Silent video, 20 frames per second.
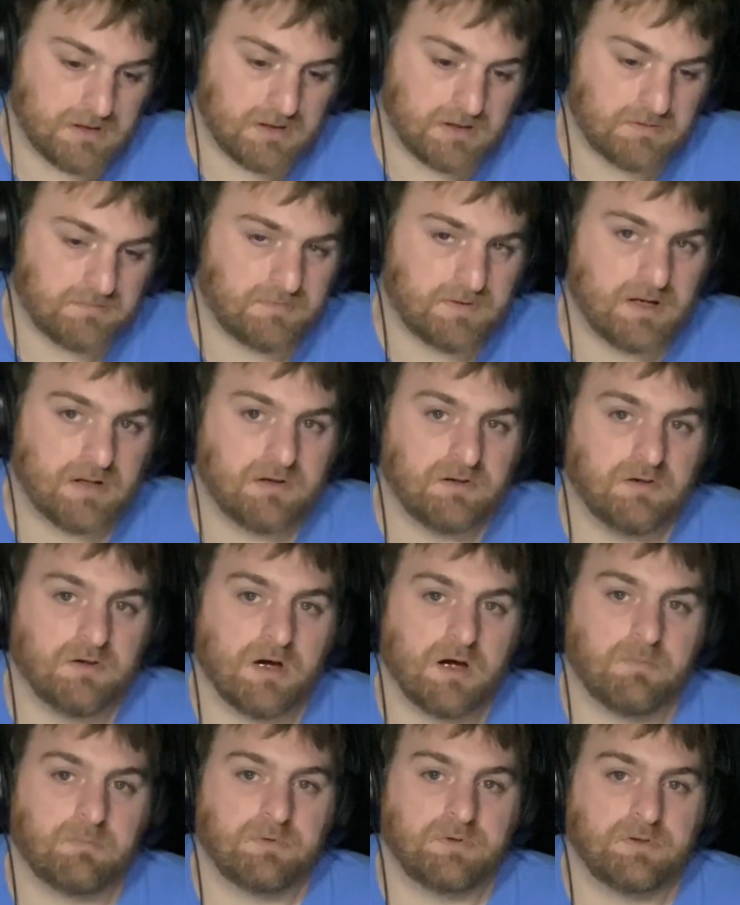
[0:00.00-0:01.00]
I found an
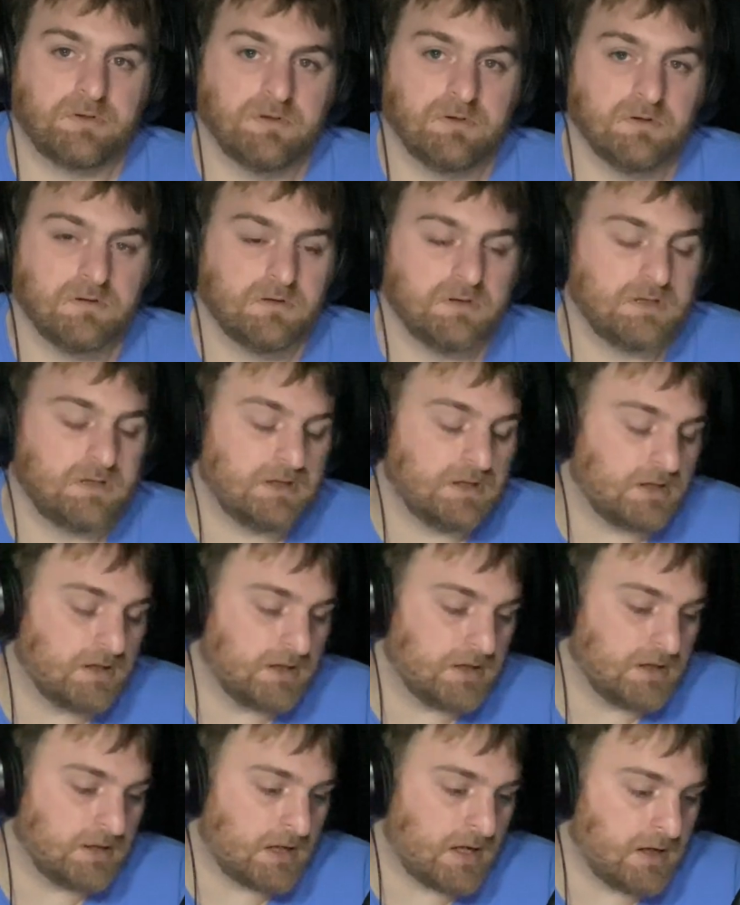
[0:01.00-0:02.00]
opportunity,
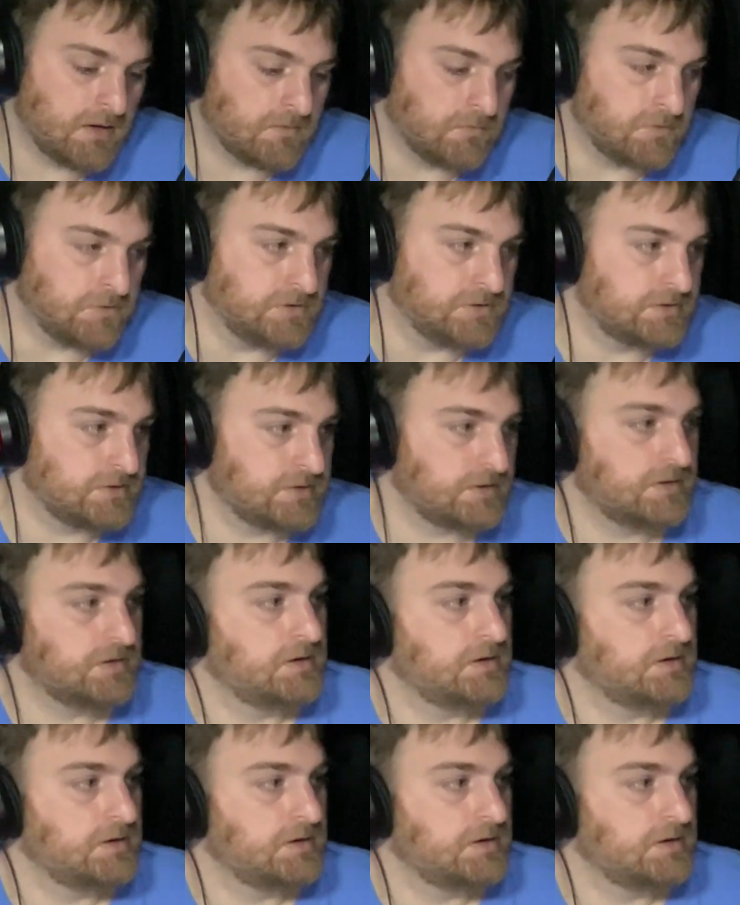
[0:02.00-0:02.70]
and I was